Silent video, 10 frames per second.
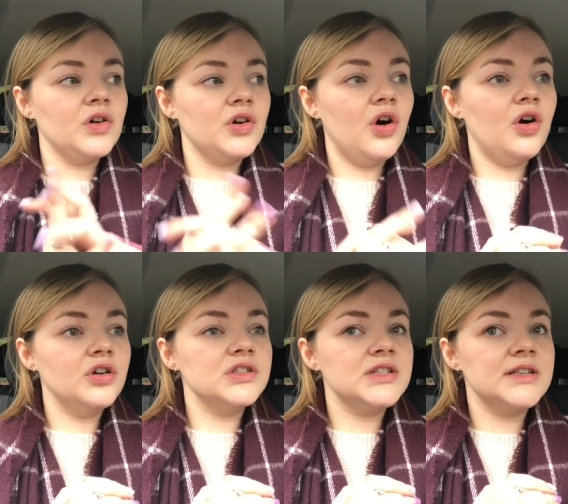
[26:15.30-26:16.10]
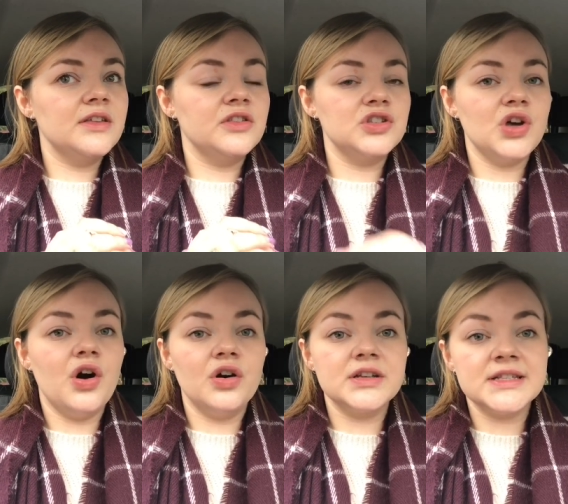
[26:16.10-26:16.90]
got the
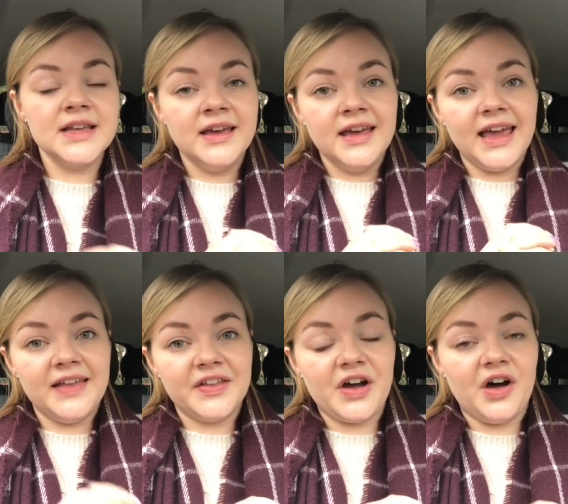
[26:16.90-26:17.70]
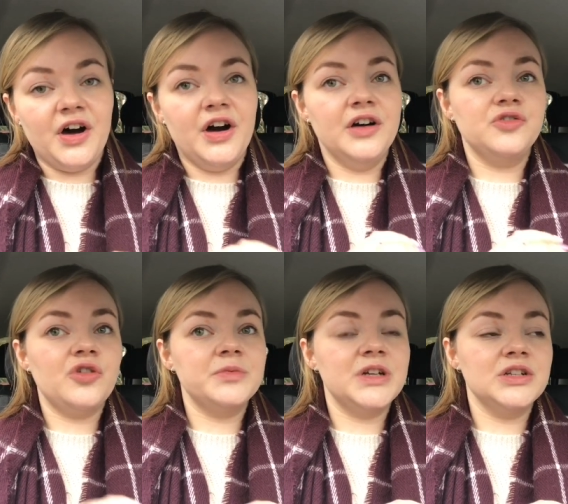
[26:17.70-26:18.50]
dogs in the car,
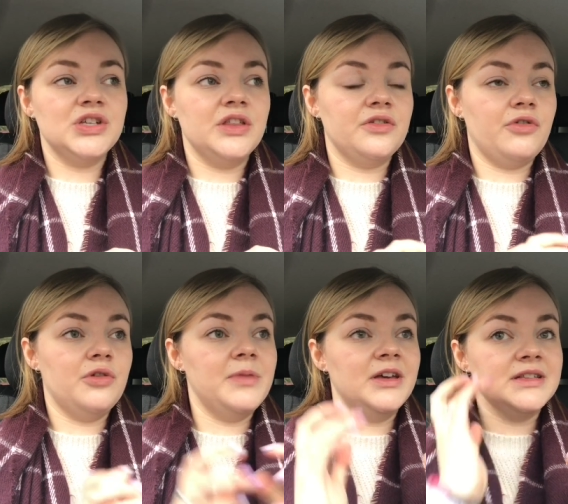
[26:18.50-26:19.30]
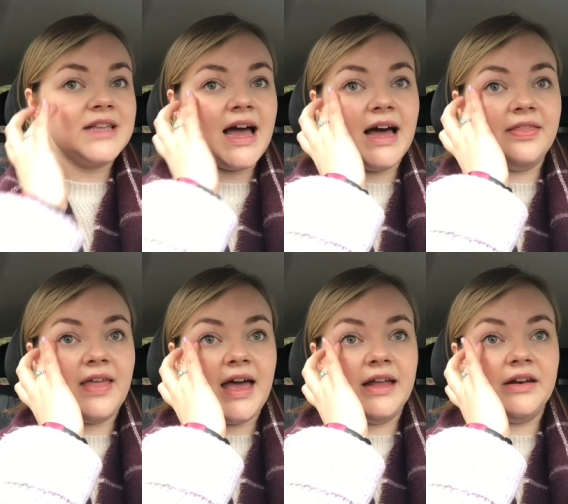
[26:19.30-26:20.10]
dropped Archie at the groomers, and
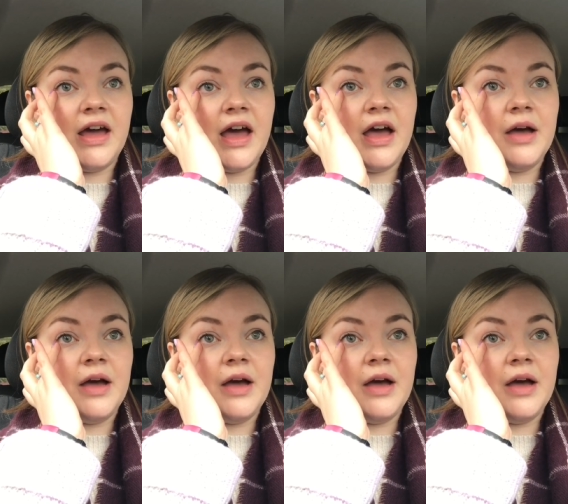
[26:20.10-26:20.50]
then